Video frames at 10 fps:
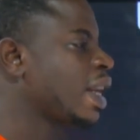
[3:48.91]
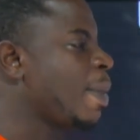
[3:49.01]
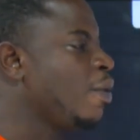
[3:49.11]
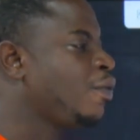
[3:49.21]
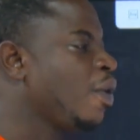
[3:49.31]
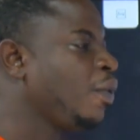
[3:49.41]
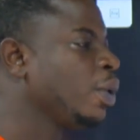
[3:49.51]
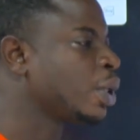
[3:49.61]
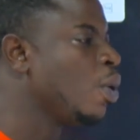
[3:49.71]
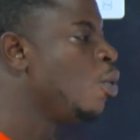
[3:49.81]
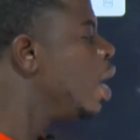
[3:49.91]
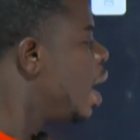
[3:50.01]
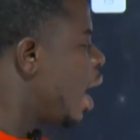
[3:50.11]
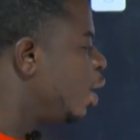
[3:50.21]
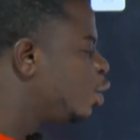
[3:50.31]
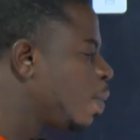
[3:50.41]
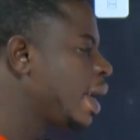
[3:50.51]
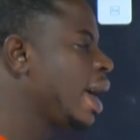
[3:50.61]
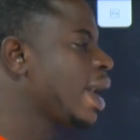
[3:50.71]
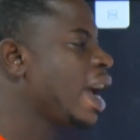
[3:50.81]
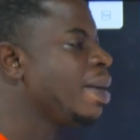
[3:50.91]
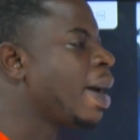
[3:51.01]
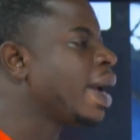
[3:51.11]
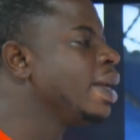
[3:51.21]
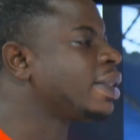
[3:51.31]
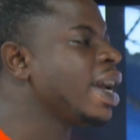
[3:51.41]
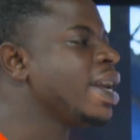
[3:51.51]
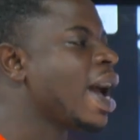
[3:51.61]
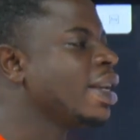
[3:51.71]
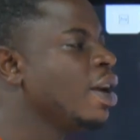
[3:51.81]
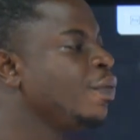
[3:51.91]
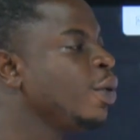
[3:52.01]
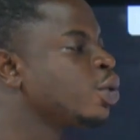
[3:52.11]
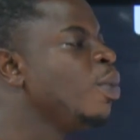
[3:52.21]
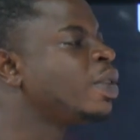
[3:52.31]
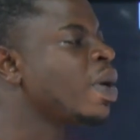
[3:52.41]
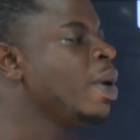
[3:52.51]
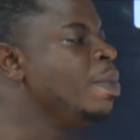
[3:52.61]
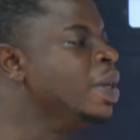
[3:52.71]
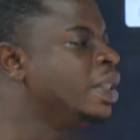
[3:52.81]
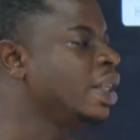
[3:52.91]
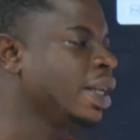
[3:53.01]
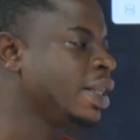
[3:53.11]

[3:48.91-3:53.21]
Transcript: Now man for falls Jumana na Emma Hayes and near falls be beating it